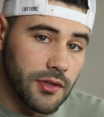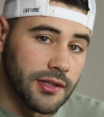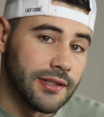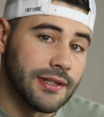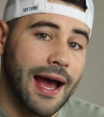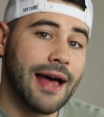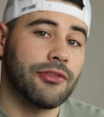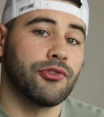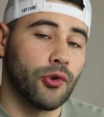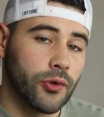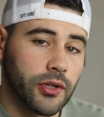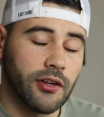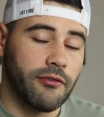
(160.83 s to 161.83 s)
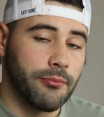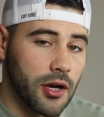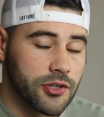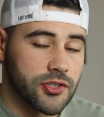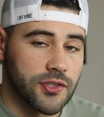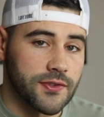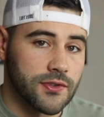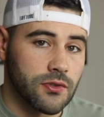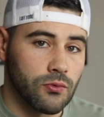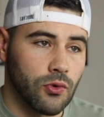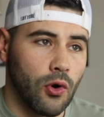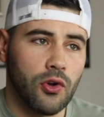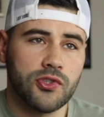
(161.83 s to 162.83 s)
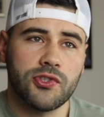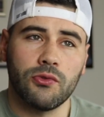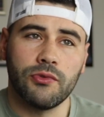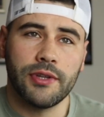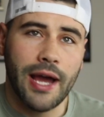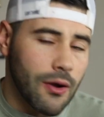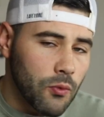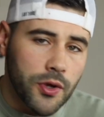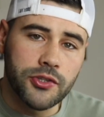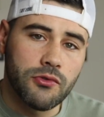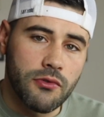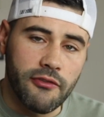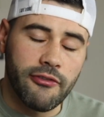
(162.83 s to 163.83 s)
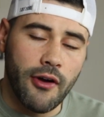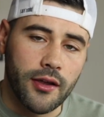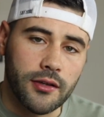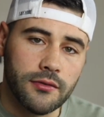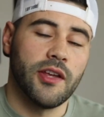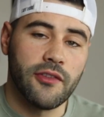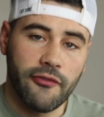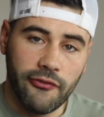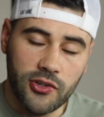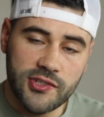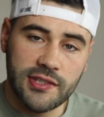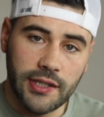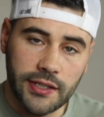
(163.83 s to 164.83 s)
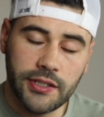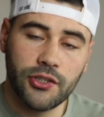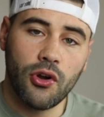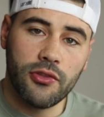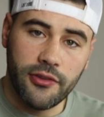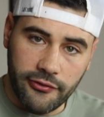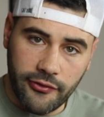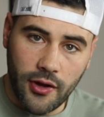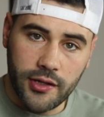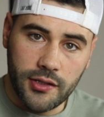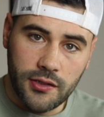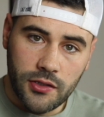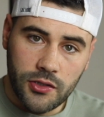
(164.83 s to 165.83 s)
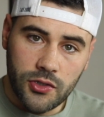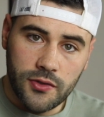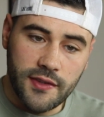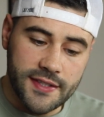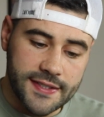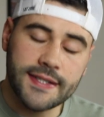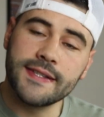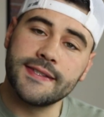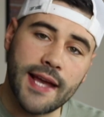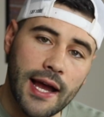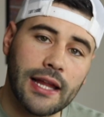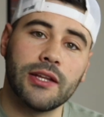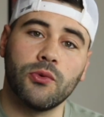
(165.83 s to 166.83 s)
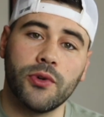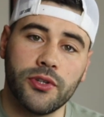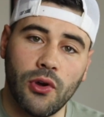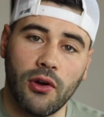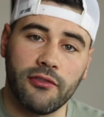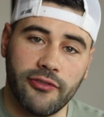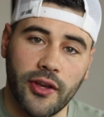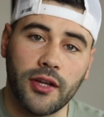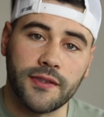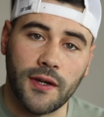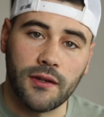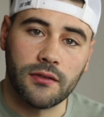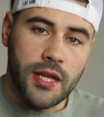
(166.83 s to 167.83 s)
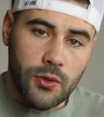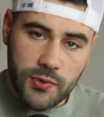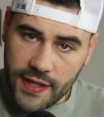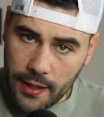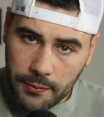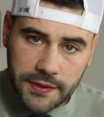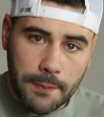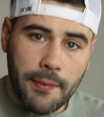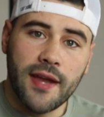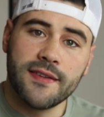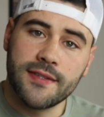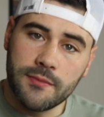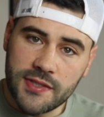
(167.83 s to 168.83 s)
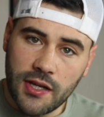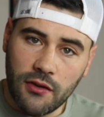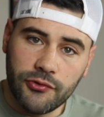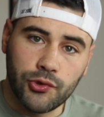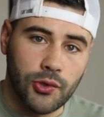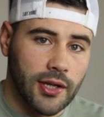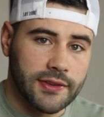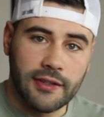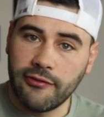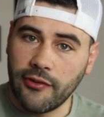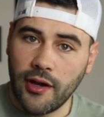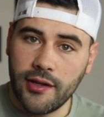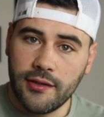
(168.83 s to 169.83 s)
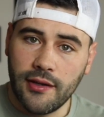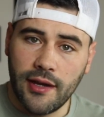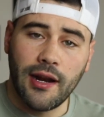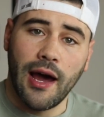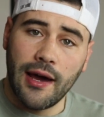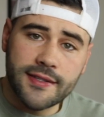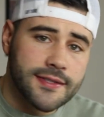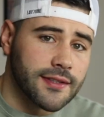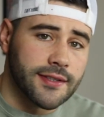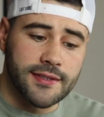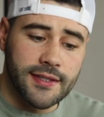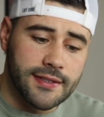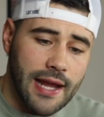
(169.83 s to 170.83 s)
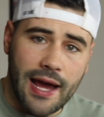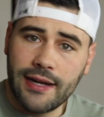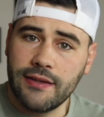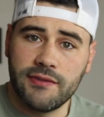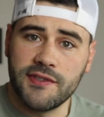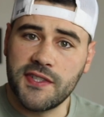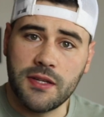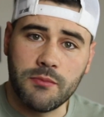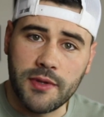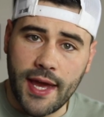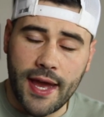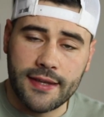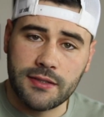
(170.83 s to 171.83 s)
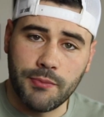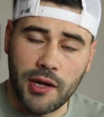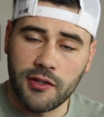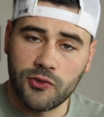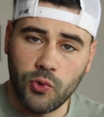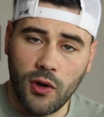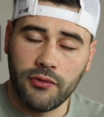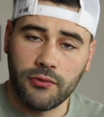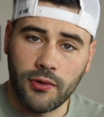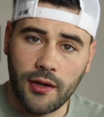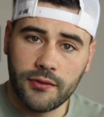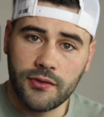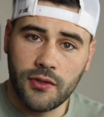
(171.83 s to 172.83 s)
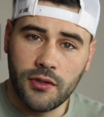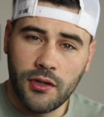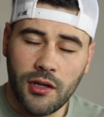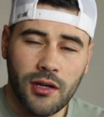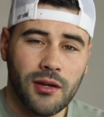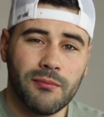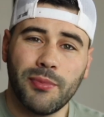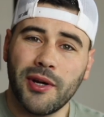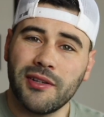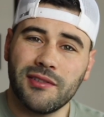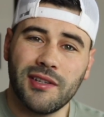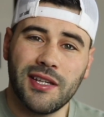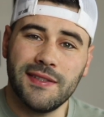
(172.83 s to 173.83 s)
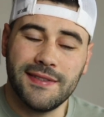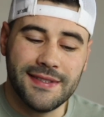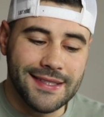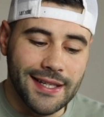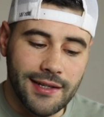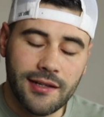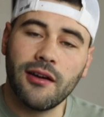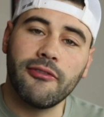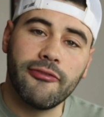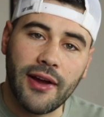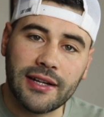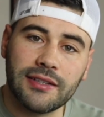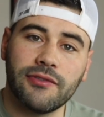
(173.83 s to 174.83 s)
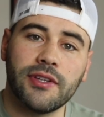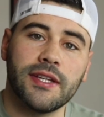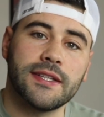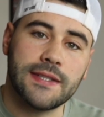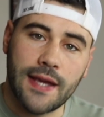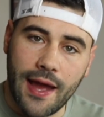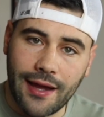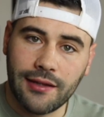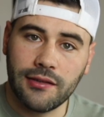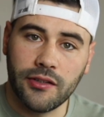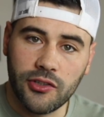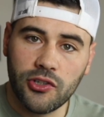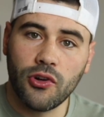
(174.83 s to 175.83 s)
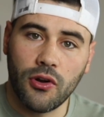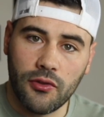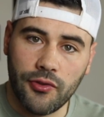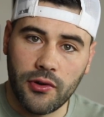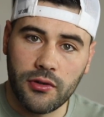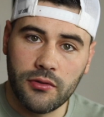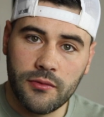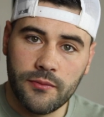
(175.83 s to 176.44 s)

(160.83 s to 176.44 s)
not throwing enough punches will also not win you the fight. In the first Lyndon Arthur fight, this is exactly what Yarde failed on. He was able to pace himself throughout the fight and honestly did not even seem gassed by the 12th round, but he didn't effectively attack Lyndon Arthur,